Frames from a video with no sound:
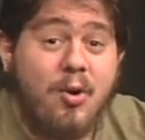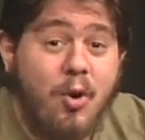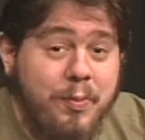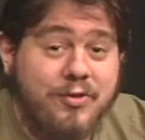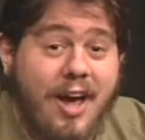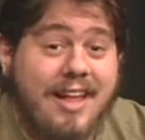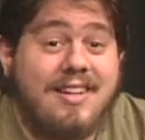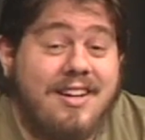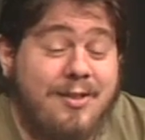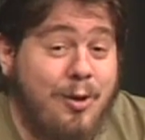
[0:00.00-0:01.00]
"Oops, I
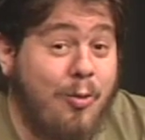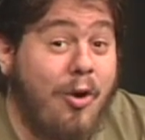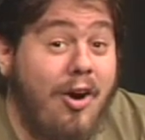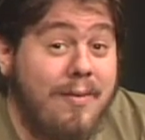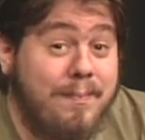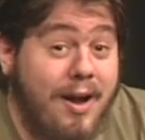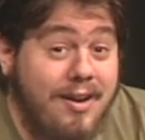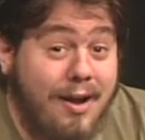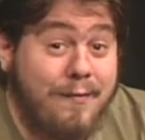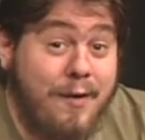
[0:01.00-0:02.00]
clicked the wrong
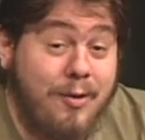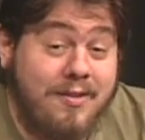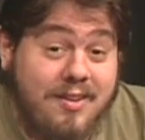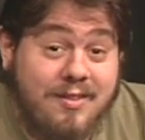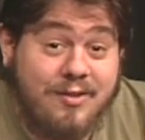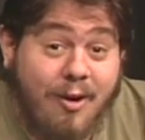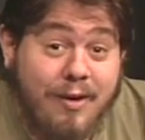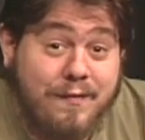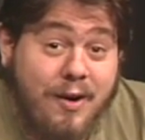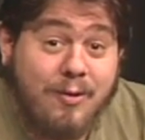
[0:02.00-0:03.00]
button on Votizen.
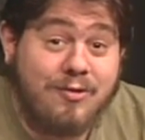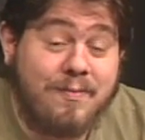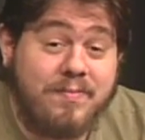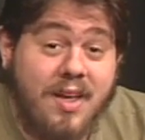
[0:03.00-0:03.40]
Sorry, folks."